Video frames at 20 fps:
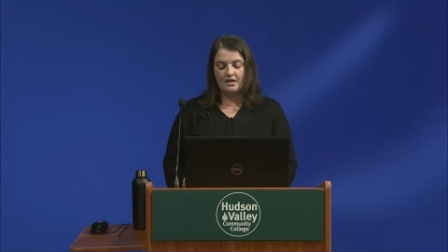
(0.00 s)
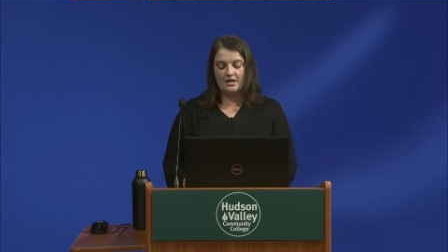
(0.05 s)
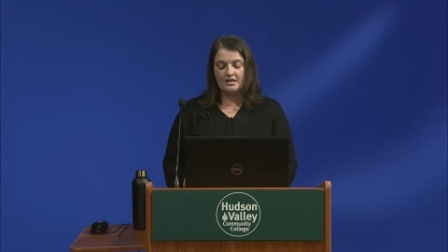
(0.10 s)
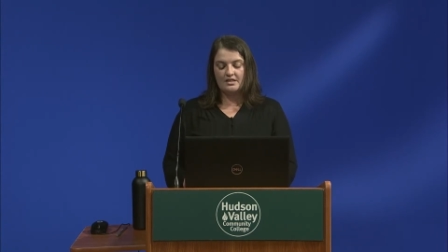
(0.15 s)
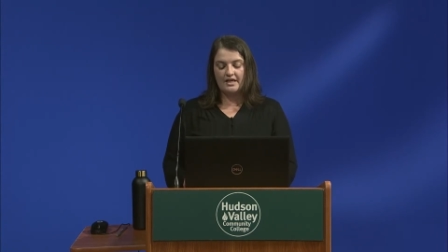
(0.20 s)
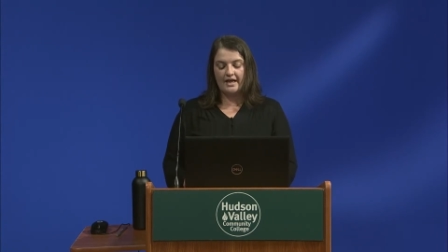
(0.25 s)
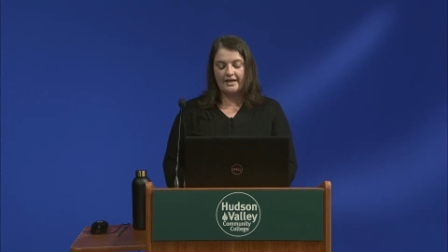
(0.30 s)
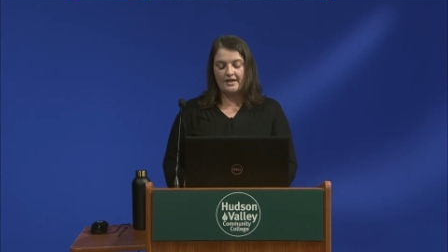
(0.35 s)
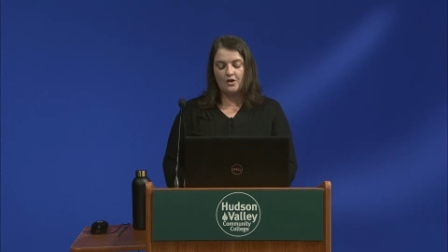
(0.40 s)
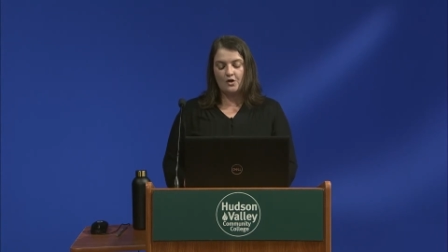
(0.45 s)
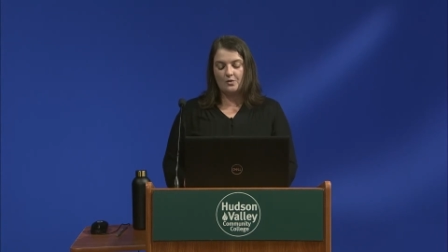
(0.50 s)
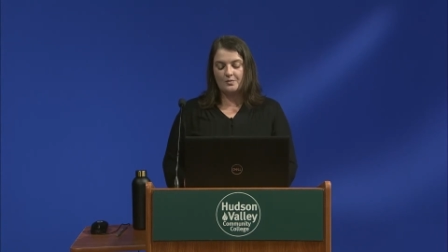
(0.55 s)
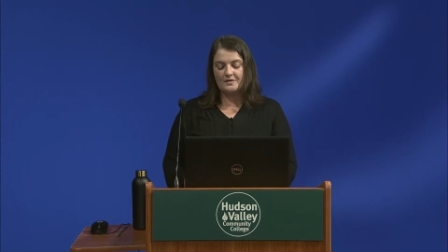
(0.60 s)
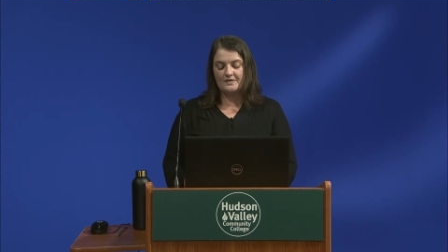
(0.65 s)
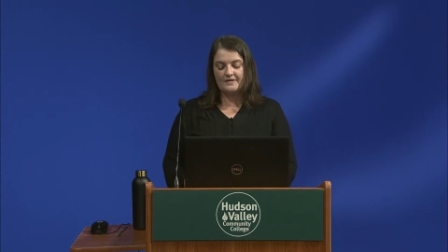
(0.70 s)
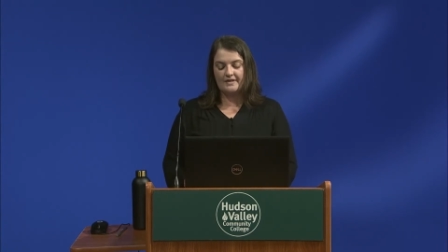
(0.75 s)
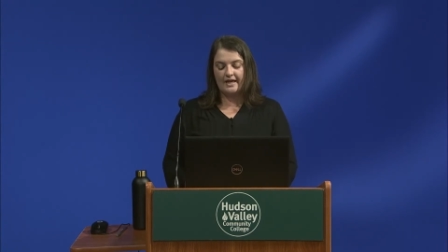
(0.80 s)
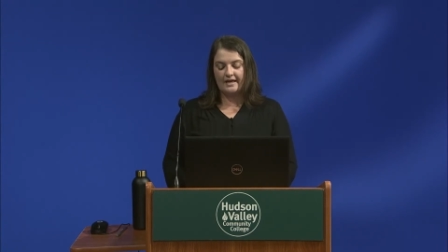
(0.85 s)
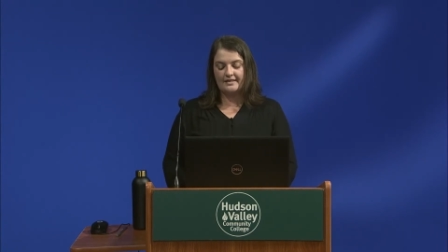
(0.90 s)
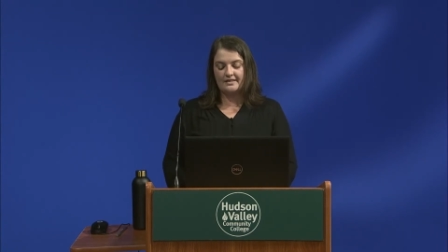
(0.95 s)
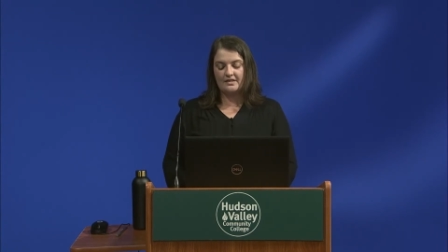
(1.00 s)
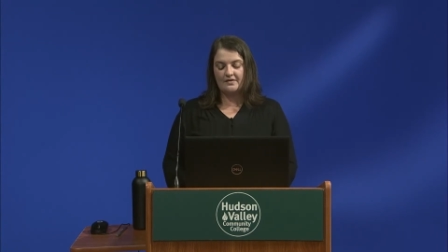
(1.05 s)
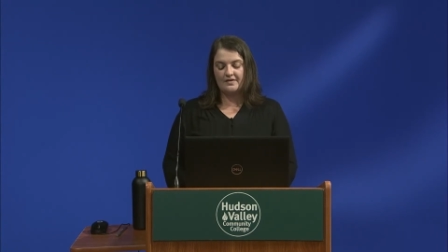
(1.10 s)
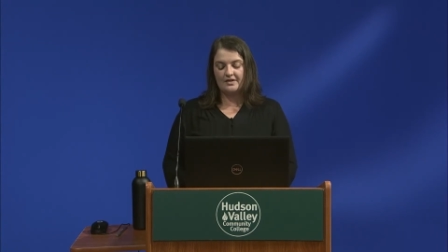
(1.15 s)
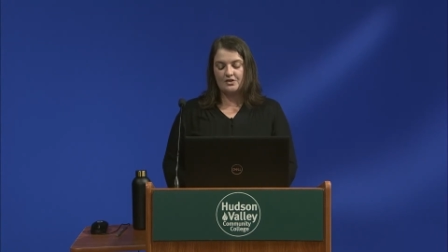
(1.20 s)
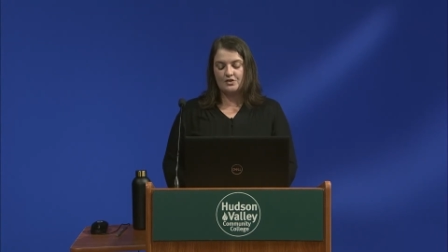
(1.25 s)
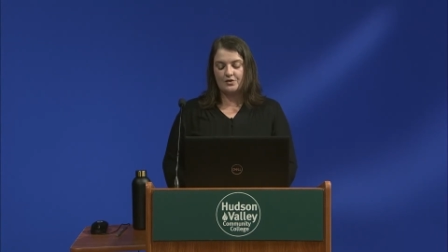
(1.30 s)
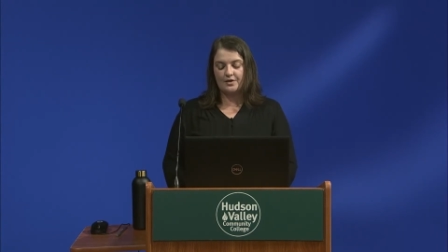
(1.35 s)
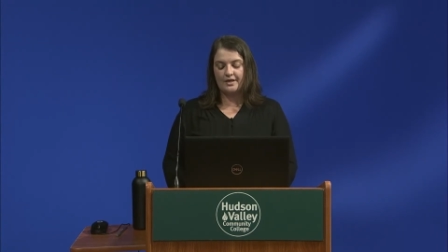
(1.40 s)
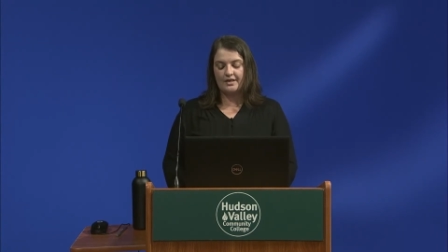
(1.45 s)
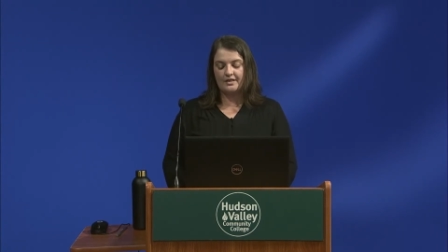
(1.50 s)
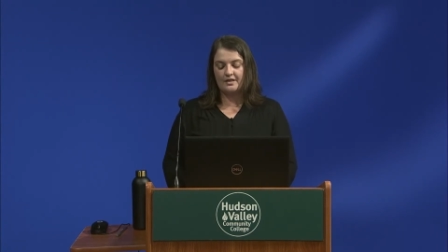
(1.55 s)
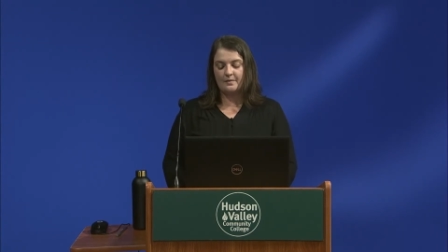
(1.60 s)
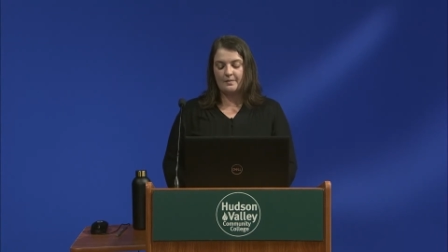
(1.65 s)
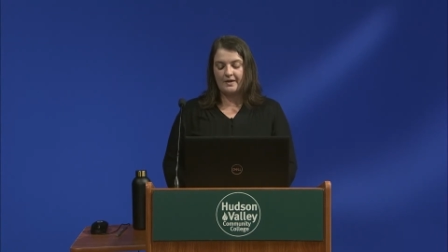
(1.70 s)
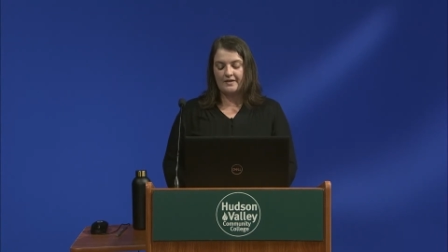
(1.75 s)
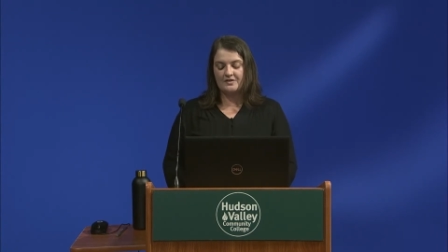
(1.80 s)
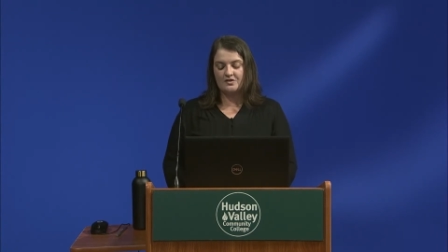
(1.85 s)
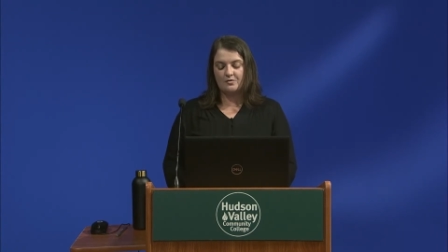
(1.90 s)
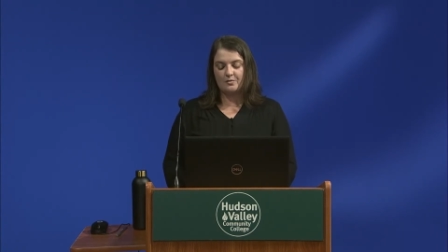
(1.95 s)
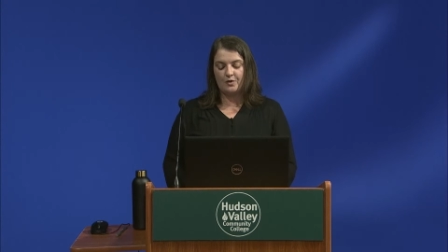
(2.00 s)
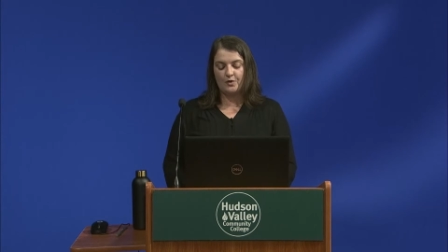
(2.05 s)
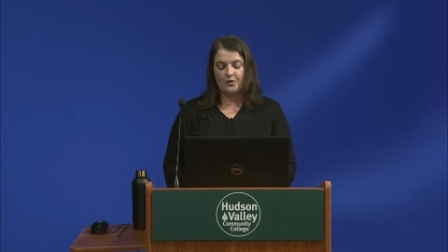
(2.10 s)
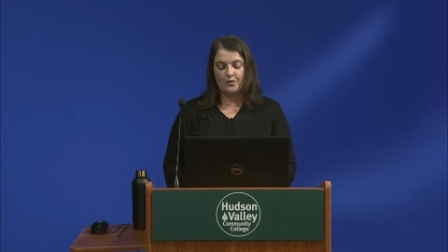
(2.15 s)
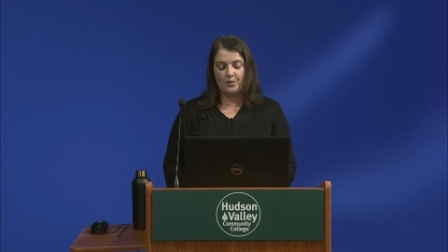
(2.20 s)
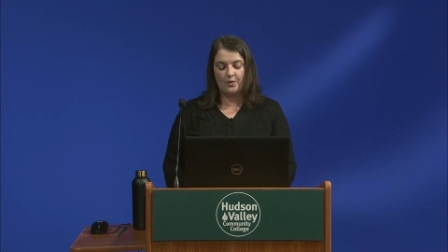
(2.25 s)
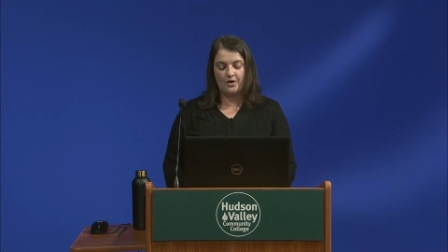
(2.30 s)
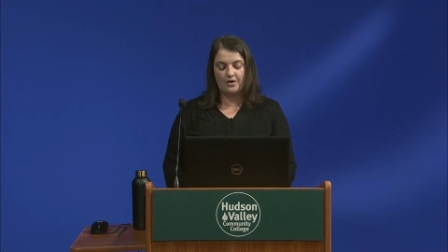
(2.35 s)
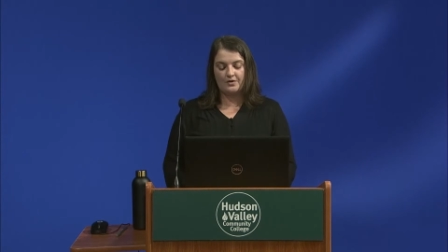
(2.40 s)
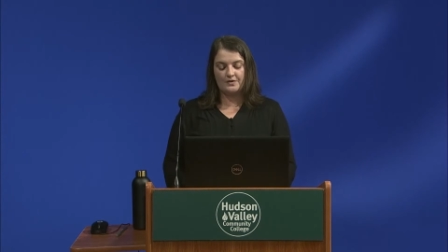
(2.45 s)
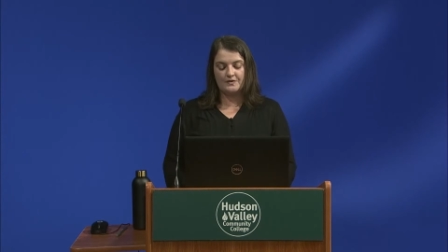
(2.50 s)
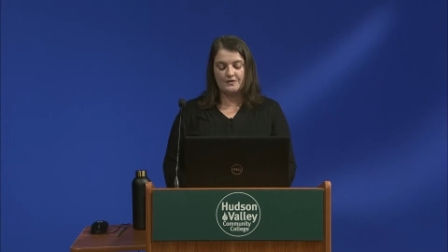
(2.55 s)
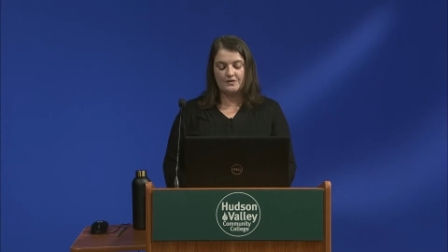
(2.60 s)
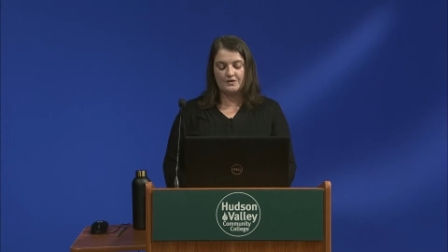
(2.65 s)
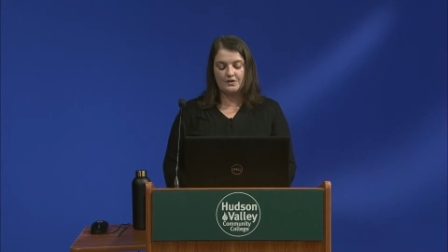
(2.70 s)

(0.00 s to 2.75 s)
Tiny home designs have integrated the best of both worlds,